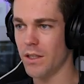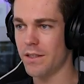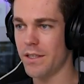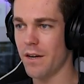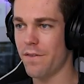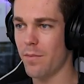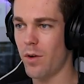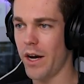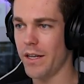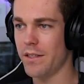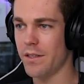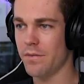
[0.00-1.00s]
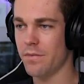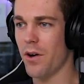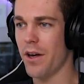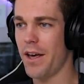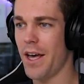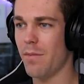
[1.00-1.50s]
Let's see if I'm right.
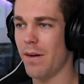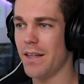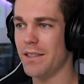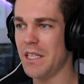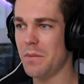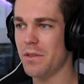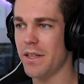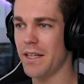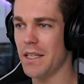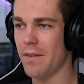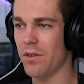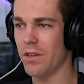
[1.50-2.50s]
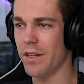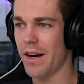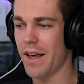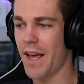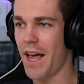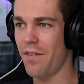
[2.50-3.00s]
Okay, I'm at deep slate level
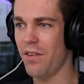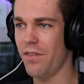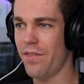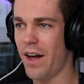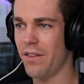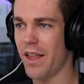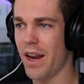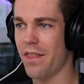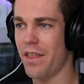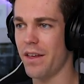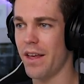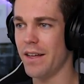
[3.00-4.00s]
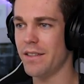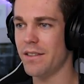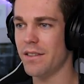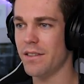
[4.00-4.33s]
and I haven't found anything yet.